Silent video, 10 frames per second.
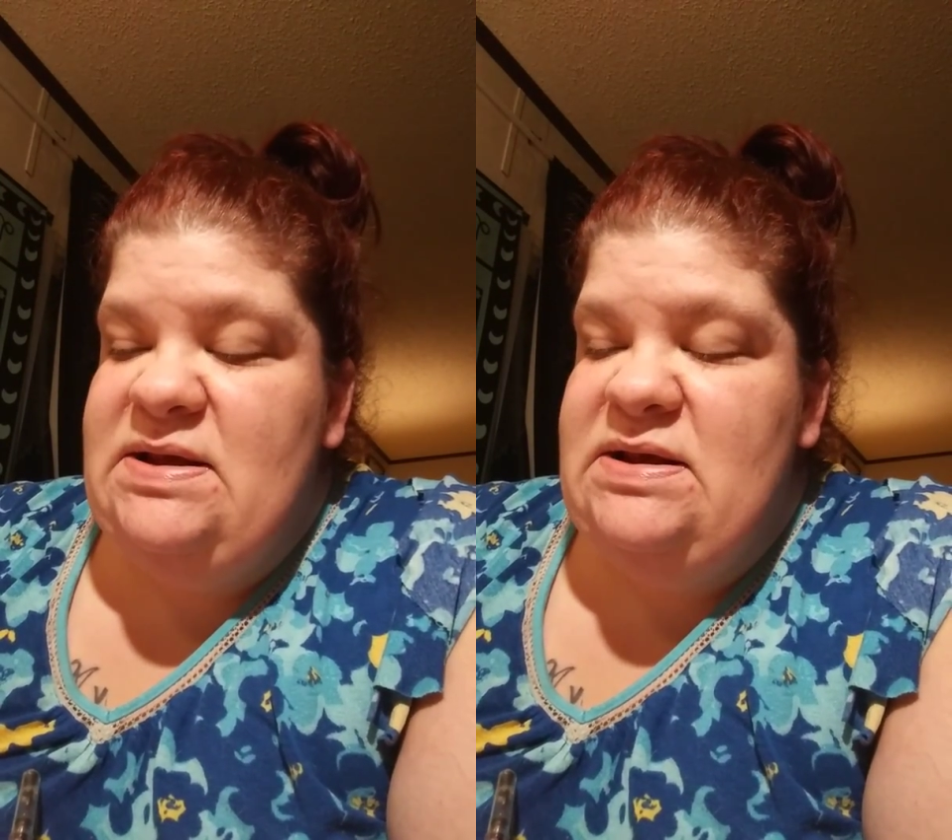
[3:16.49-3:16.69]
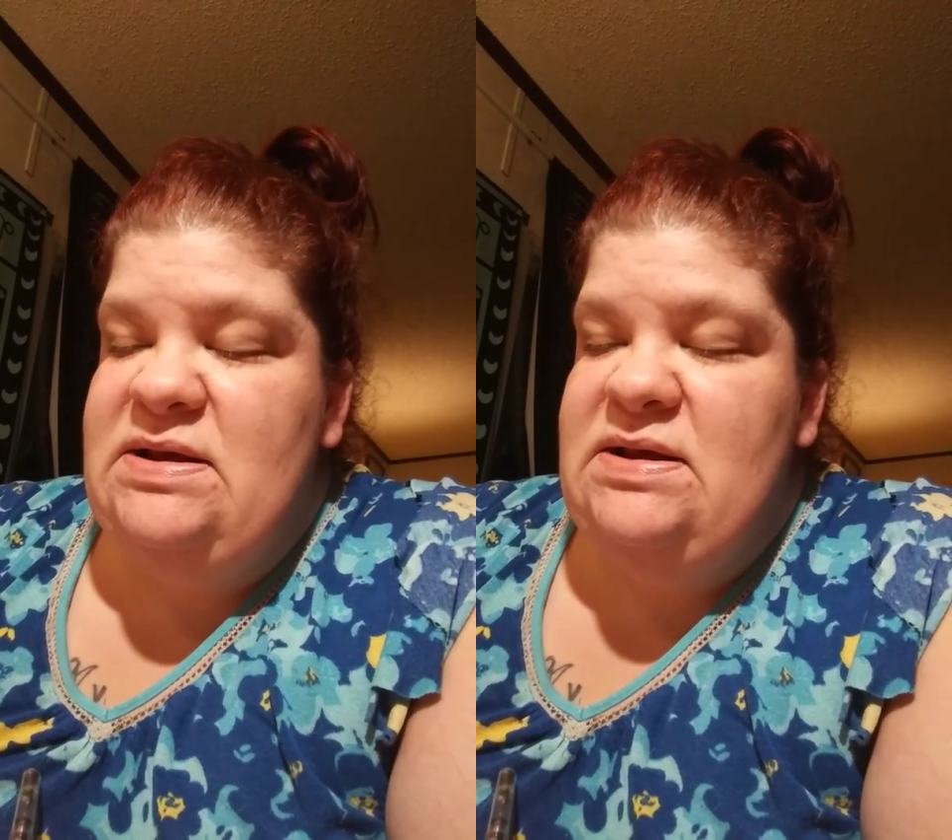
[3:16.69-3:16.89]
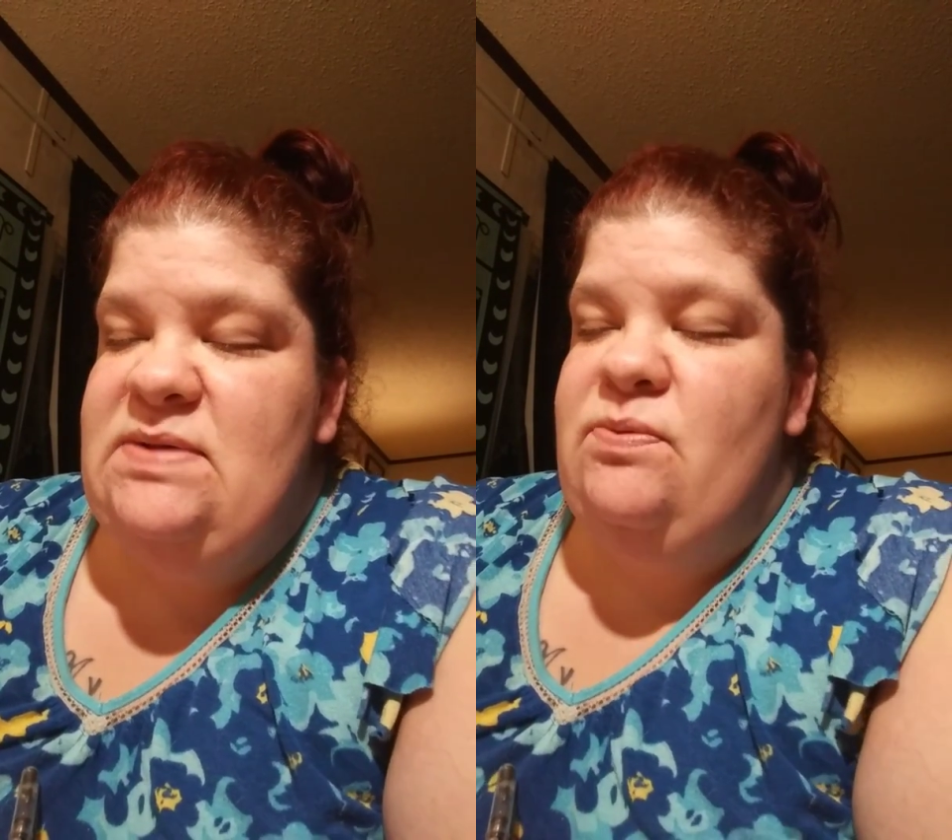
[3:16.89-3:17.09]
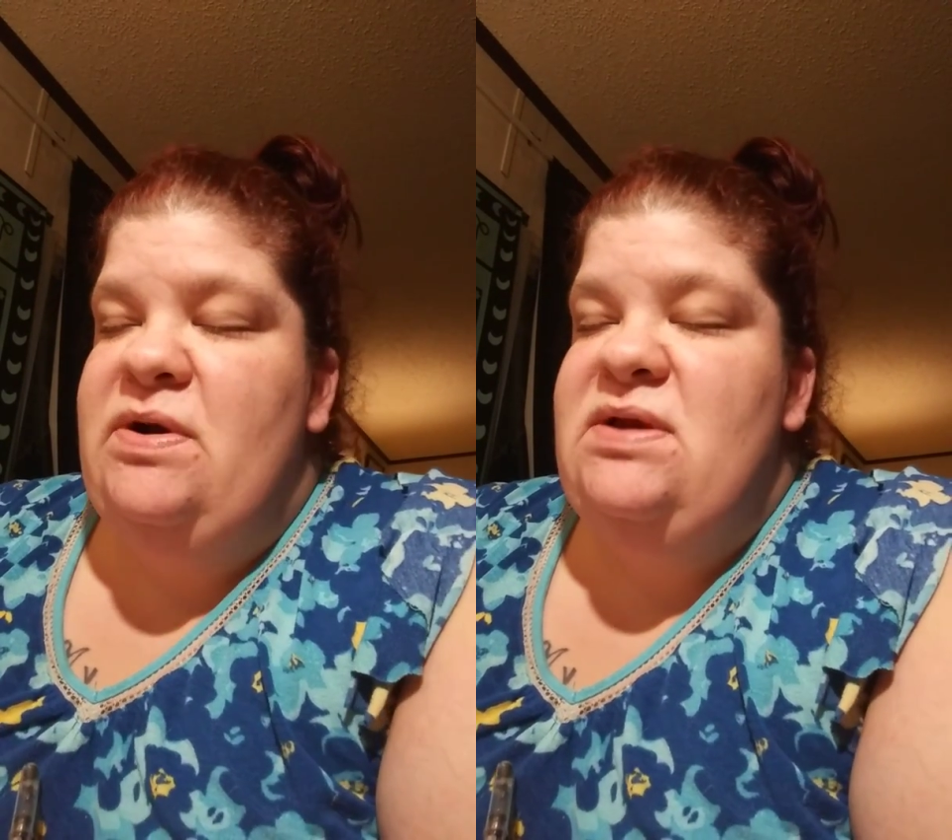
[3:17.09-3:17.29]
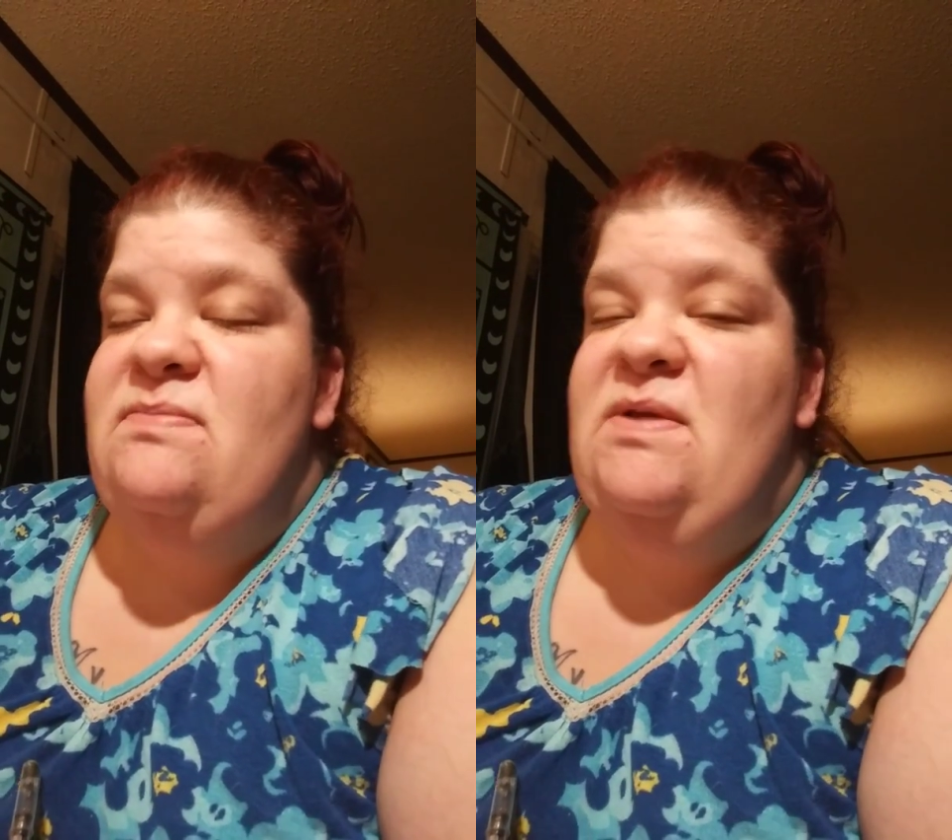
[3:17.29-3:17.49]
is
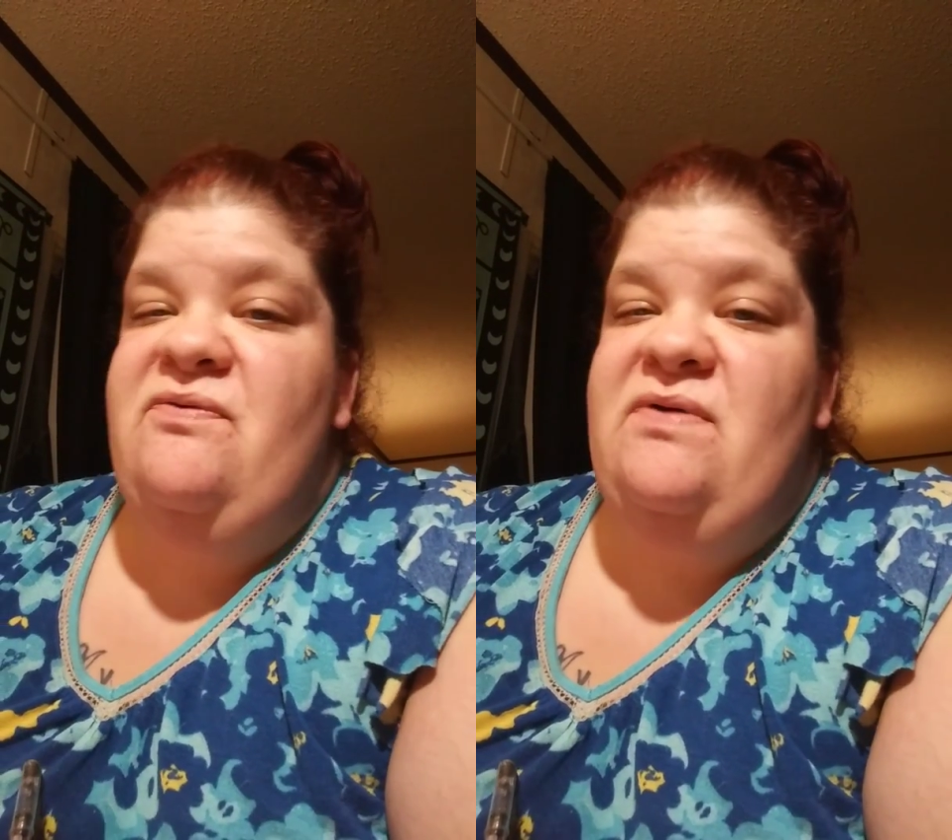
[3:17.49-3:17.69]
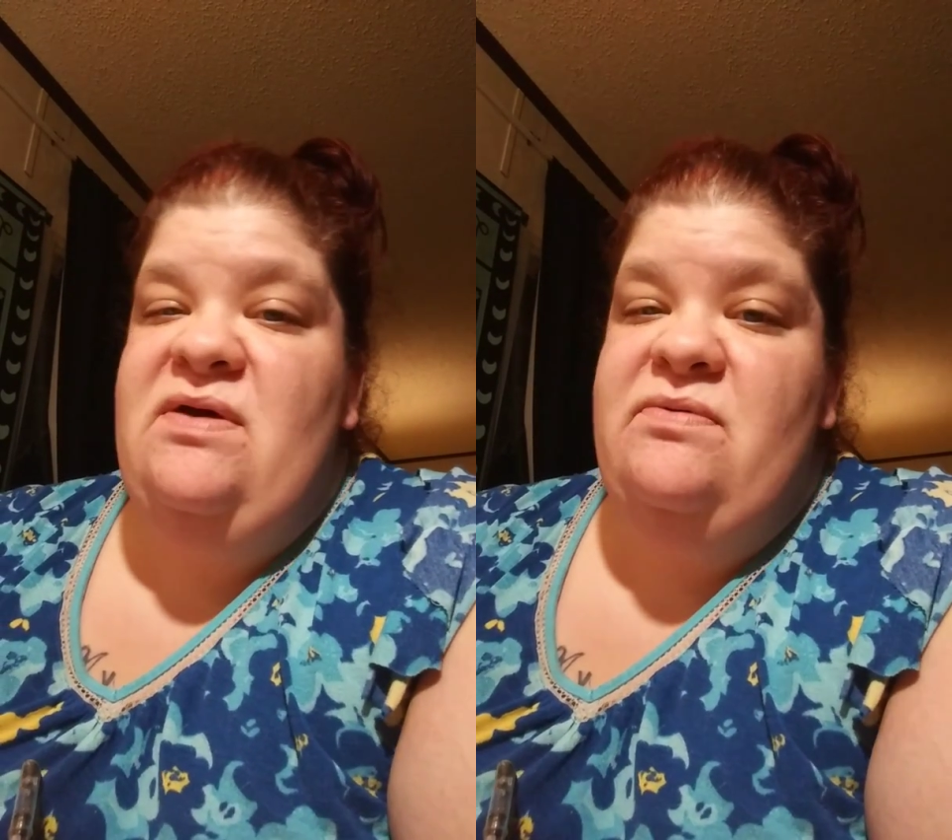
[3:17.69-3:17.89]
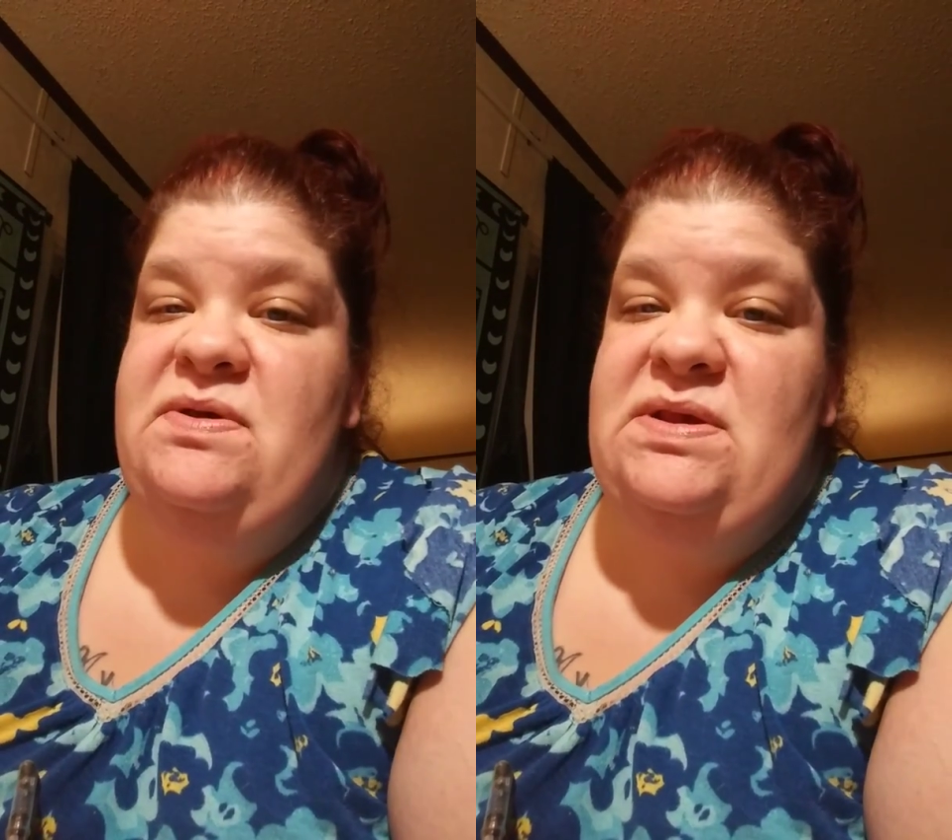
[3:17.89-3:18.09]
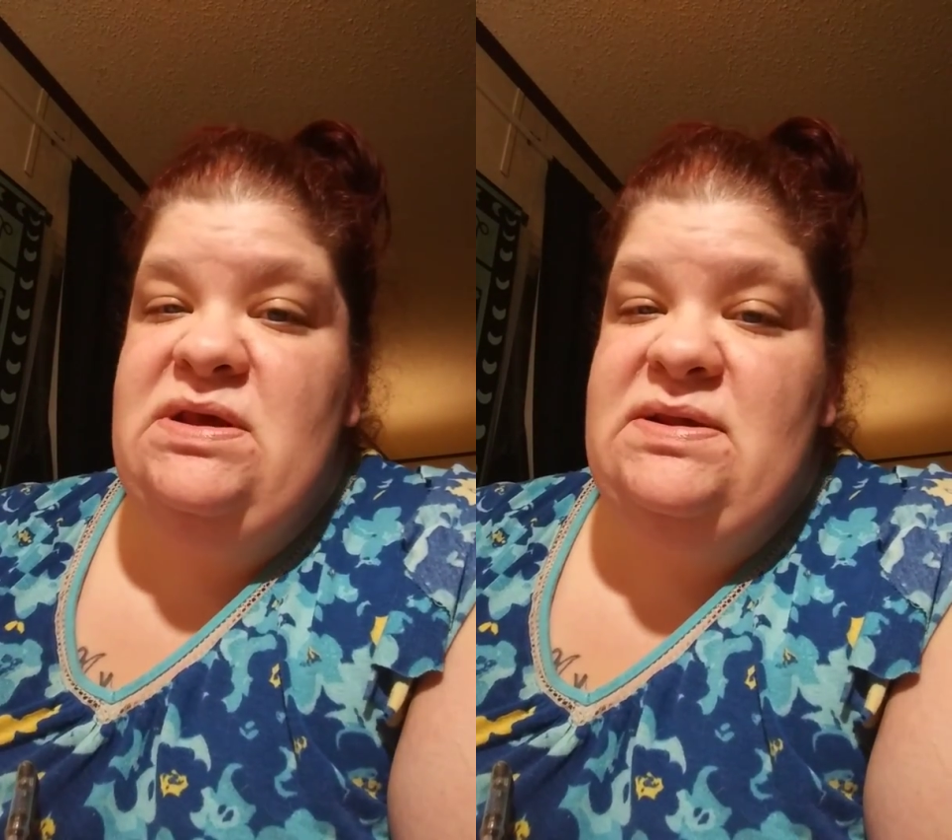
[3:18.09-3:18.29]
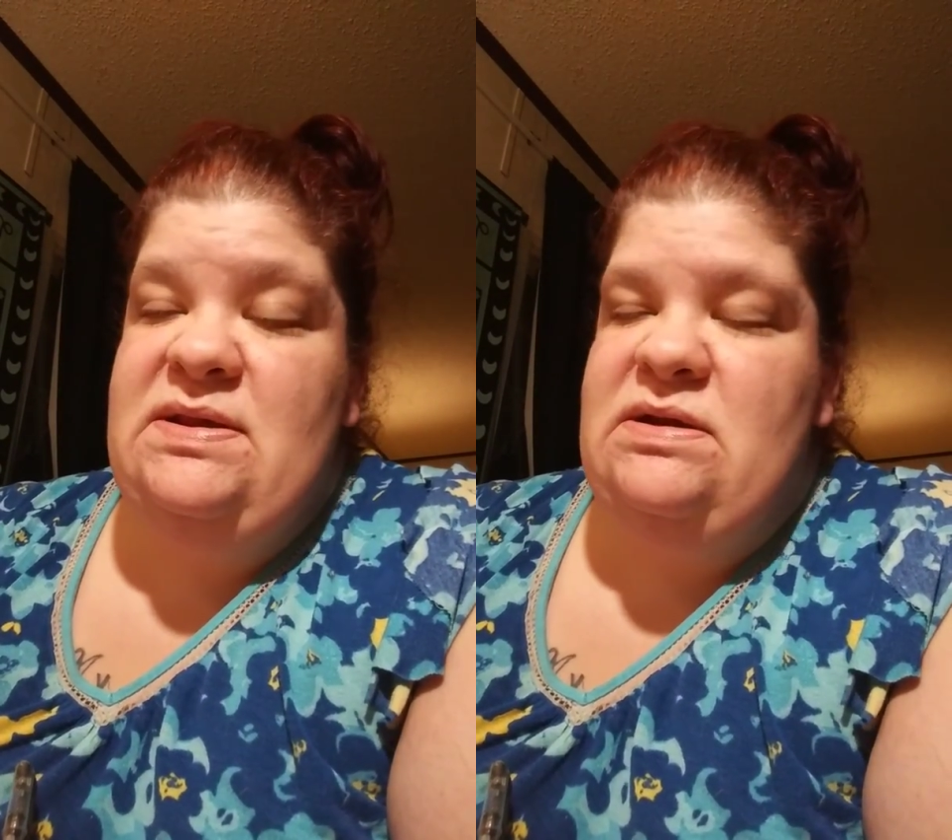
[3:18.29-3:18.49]
What is my favorite
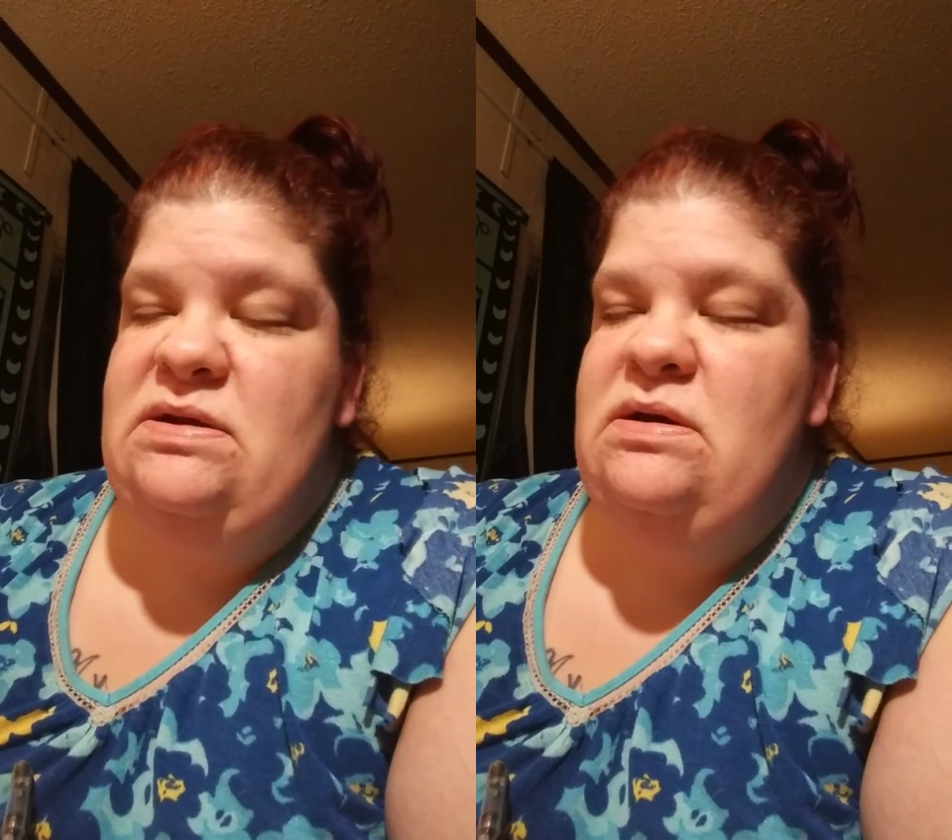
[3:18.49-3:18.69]
season?